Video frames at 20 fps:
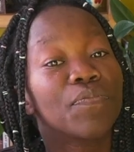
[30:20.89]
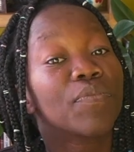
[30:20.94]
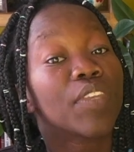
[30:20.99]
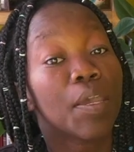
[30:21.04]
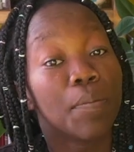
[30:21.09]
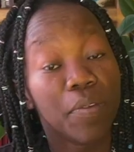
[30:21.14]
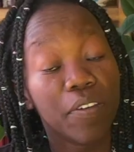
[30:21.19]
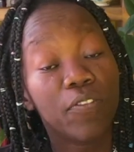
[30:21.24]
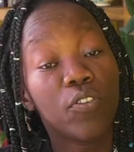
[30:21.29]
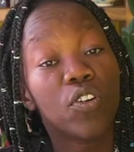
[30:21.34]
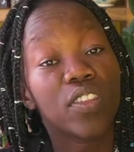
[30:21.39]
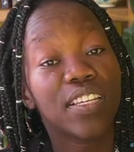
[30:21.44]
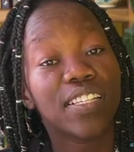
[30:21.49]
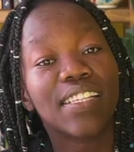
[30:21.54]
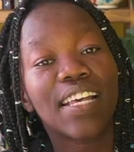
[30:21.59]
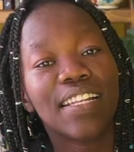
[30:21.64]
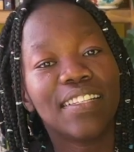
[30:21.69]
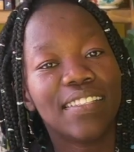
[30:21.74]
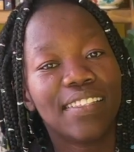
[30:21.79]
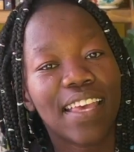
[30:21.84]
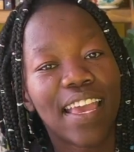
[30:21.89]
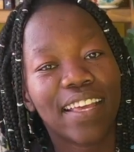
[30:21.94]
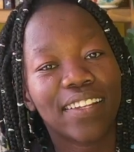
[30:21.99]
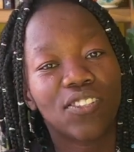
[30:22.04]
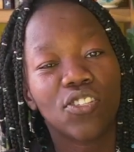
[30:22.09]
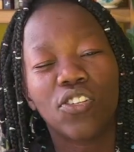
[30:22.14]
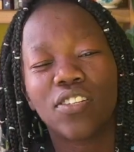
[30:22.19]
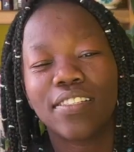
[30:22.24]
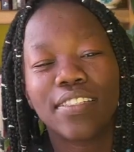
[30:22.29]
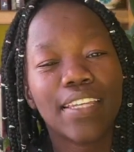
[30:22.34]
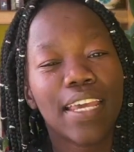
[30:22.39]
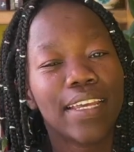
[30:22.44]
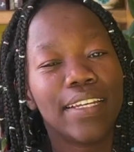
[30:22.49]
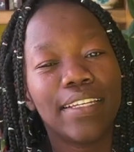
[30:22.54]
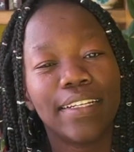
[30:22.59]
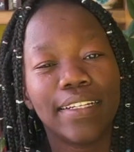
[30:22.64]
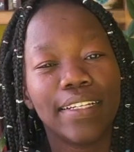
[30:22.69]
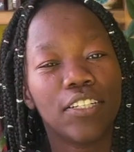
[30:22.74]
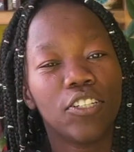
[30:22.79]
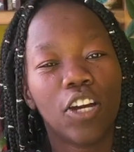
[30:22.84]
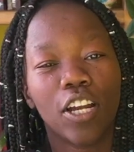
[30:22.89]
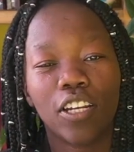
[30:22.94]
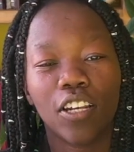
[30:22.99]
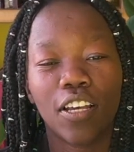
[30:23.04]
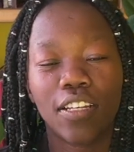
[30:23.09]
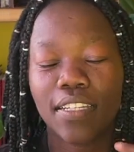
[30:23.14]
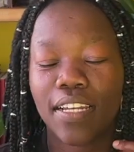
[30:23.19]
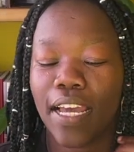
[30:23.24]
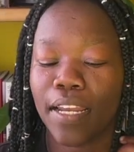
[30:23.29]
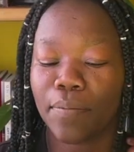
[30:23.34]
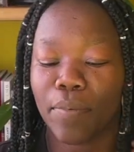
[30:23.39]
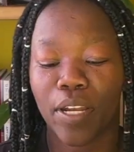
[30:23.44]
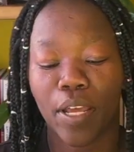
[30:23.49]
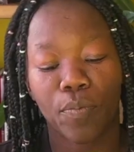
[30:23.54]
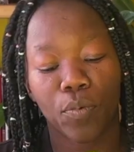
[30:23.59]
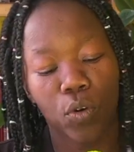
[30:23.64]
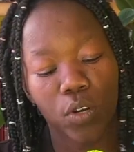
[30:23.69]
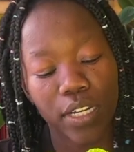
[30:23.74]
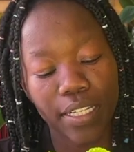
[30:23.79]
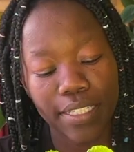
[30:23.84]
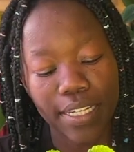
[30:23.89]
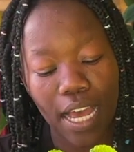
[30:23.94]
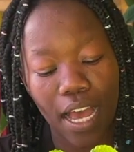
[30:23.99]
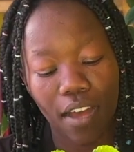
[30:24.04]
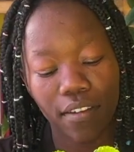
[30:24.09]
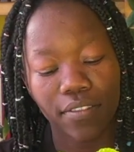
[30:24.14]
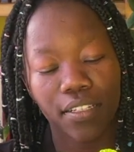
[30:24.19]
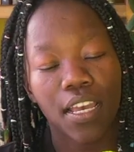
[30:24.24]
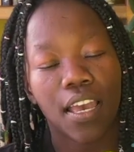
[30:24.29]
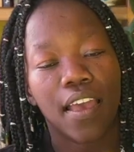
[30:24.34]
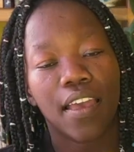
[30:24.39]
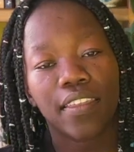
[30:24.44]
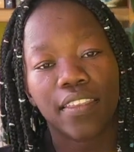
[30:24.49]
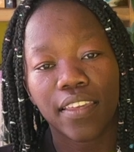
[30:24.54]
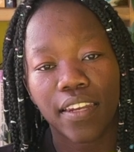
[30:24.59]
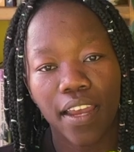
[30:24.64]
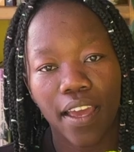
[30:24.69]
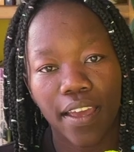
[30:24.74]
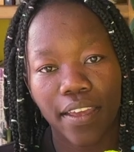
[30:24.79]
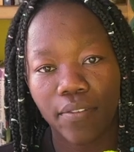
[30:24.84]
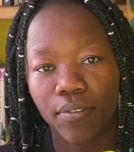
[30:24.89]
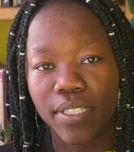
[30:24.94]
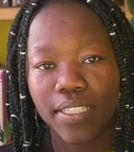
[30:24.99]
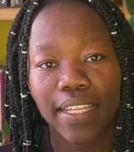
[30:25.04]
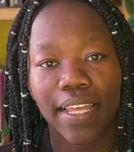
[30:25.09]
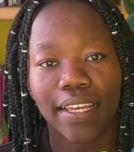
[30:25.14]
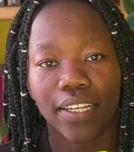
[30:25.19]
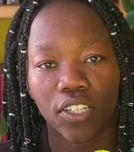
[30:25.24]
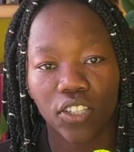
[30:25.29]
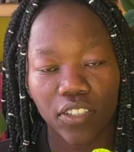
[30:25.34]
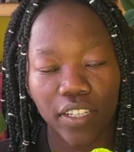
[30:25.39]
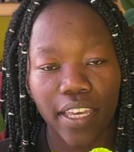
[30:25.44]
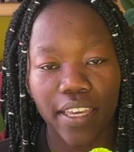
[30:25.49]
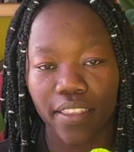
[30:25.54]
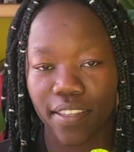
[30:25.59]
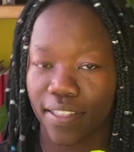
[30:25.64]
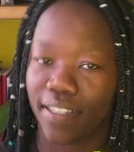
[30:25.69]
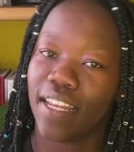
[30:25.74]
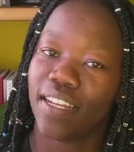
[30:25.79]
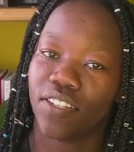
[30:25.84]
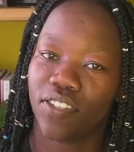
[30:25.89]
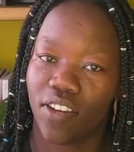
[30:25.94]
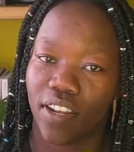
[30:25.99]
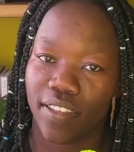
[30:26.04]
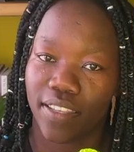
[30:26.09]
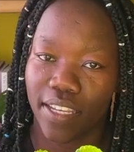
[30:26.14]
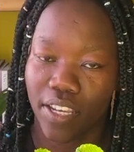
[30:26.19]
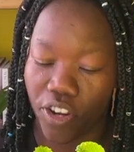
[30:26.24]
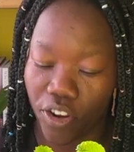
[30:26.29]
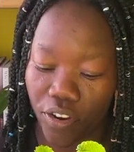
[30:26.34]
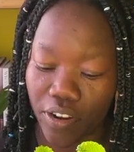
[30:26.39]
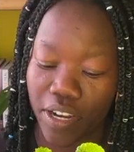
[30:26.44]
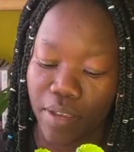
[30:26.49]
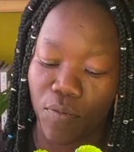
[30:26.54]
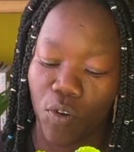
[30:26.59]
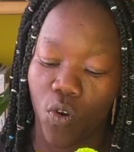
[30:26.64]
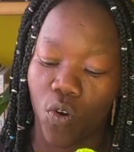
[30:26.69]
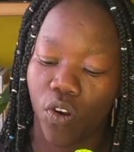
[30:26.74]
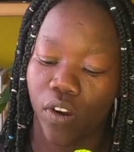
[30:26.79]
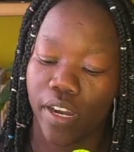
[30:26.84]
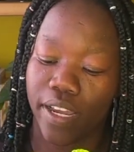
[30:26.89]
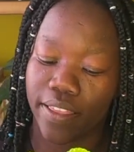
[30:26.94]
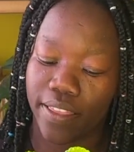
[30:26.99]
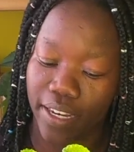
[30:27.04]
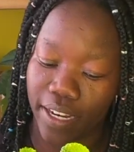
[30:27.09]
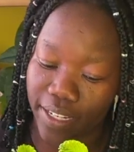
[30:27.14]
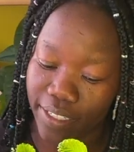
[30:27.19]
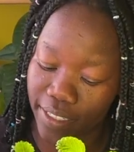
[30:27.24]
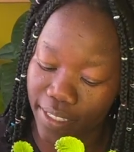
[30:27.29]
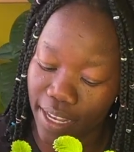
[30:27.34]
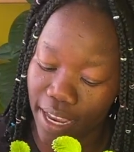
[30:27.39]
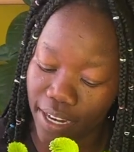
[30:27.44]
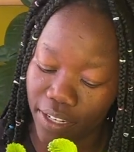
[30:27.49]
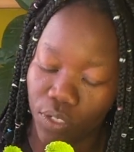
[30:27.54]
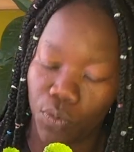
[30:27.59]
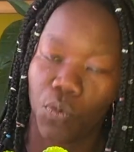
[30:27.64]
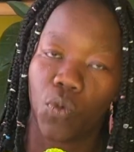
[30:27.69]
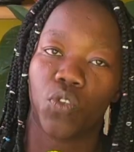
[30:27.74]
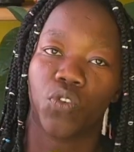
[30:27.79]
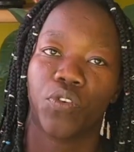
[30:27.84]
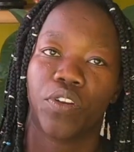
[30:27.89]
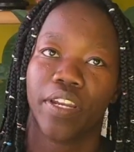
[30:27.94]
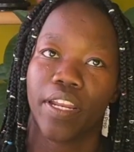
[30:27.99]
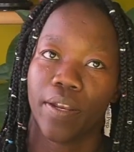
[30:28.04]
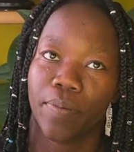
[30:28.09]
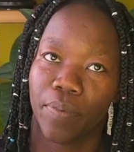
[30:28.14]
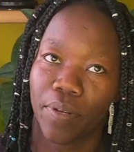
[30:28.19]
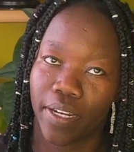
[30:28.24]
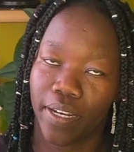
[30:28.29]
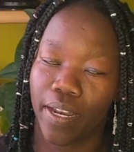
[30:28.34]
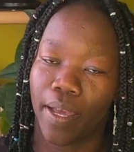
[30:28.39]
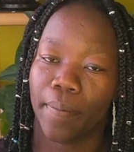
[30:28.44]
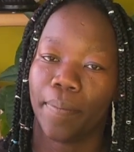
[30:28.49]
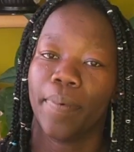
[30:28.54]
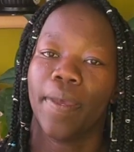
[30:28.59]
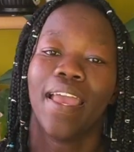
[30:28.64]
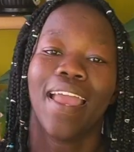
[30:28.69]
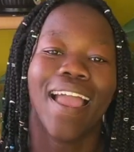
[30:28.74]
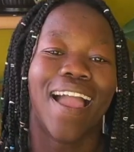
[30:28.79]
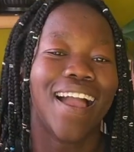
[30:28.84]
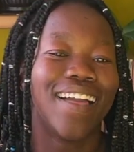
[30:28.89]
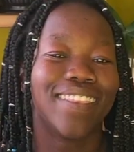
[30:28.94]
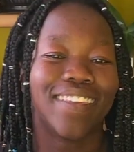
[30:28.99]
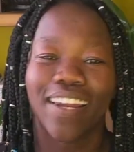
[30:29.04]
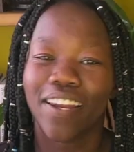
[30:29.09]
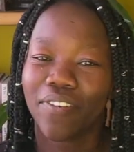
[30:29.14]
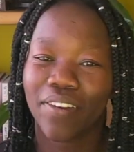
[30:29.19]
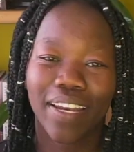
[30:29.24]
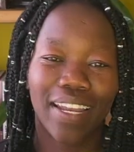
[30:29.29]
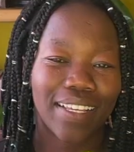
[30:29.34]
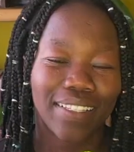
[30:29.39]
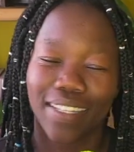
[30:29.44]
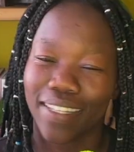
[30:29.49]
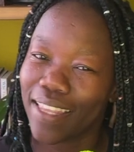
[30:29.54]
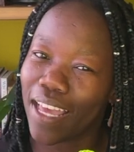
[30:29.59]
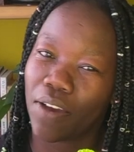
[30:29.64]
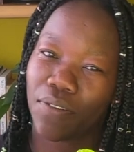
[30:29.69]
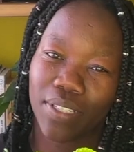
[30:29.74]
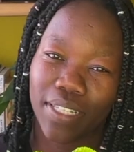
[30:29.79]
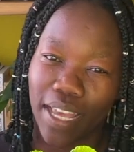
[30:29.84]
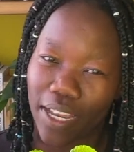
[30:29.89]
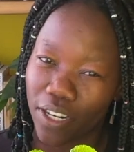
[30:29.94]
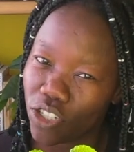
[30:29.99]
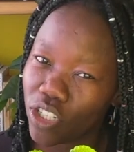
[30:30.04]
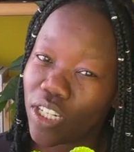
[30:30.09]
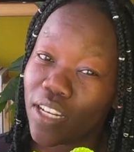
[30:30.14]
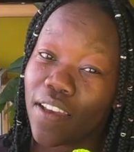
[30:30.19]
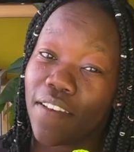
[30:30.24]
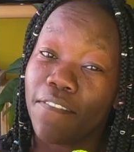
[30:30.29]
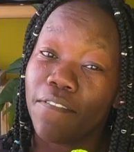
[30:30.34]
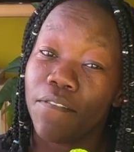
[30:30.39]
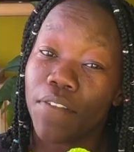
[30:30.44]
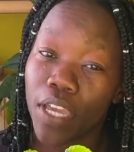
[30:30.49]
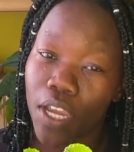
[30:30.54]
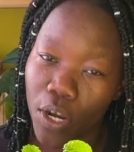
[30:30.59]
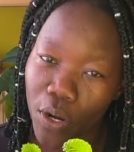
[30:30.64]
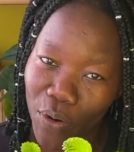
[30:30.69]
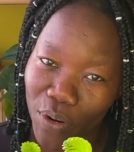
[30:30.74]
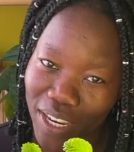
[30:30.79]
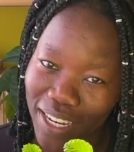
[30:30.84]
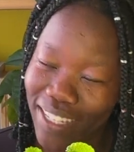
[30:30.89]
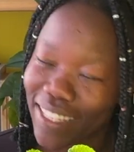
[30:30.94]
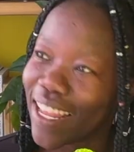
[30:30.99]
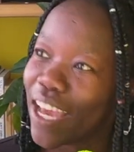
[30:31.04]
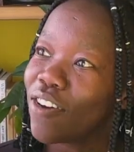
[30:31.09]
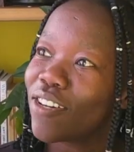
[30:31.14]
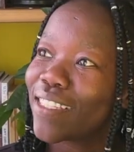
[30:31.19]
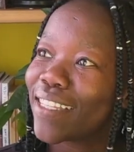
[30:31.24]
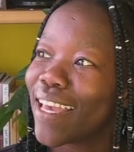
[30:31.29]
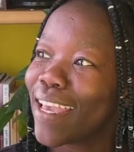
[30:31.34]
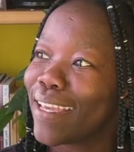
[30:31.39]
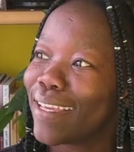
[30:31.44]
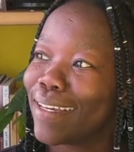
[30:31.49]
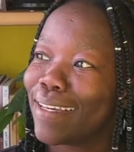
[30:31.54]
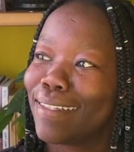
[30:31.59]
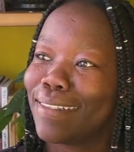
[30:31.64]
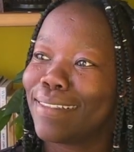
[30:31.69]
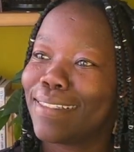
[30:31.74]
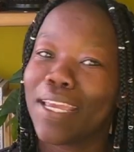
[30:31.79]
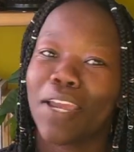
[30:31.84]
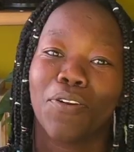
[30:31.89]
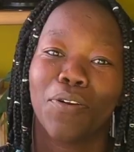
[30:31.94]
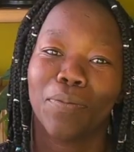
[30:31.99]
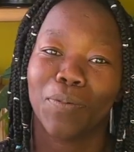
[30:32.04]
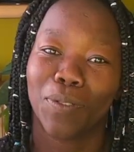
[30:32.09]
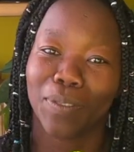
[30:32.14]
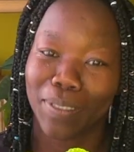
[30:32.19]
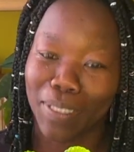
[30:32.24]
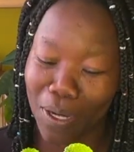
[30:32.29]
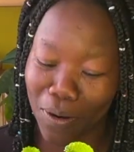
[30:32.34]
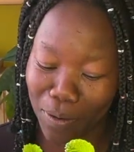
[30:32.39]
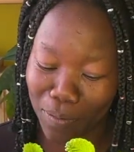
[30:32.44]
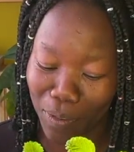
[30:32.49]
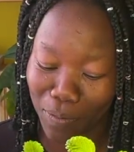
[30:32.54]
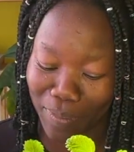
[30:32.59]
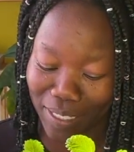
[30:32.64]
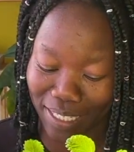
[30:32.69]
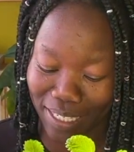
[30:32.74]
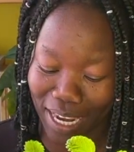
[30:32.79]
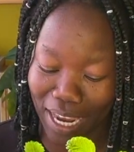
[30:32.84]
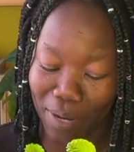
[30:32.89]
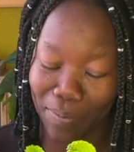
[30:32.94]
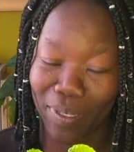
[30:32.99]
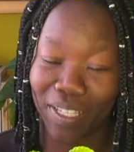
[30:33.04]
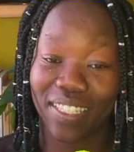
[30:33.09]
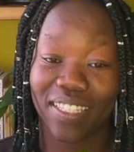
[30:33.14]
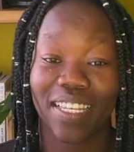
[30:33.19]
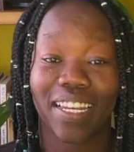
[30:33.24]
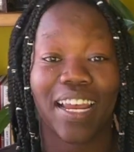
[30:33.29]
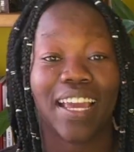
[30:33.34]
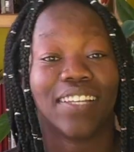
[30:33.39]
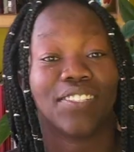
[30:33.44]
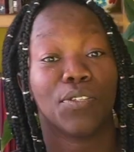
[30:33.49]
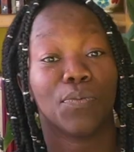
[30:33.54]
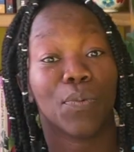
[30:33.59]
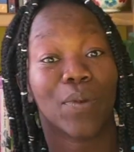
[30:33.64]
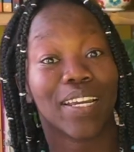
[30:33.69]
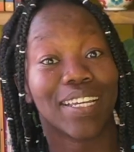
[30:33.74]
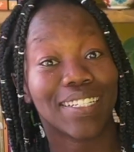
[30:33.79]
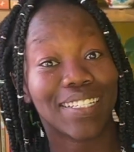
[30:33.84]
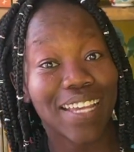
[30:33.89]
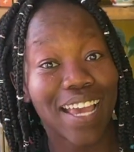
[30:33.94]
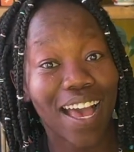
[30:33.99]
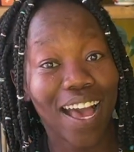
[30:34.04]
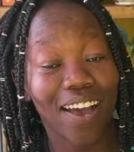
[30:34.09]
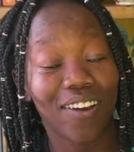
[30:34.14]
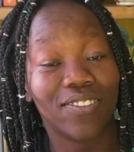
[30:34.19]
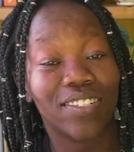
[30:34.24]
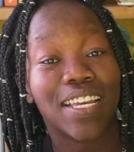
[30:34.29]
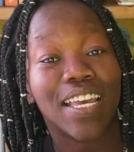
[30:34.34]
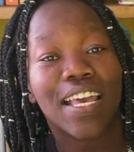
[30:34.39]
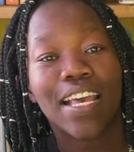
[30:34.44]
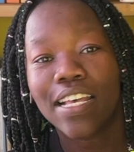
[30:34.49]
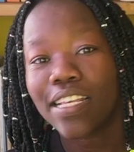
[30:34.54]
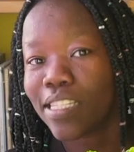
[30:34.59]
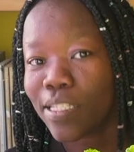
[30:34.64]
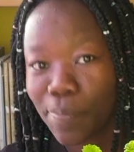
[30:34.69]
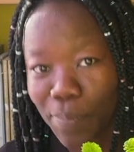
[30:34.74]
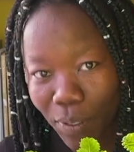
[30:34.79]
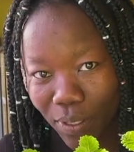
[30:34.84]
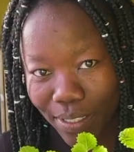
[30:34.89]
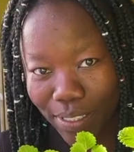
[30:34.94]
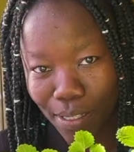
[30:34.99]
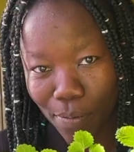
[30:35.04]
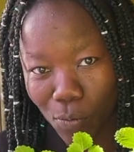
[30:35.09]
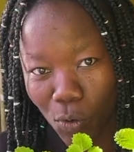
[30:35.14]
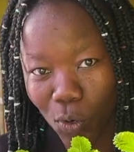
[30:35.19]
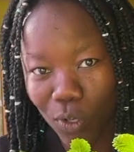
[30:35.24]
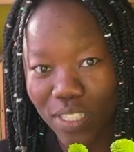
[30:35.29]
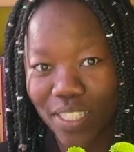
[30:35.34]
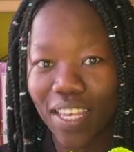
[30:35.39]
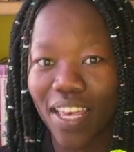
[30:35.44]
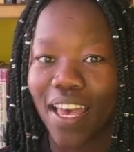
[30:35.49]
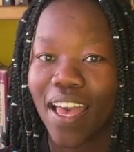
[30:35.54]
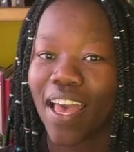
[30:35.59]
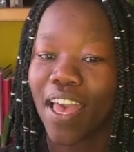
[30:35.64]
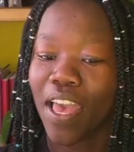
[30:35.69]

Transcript: before the sun set, so it's technically not last night, but I brought it down. Then I was like, okay, the sun is not here anymore, and then I decided to water it and put it up. And then I realized that was actually that was like a terrible mistake, because then I had to bring it down, spill some water,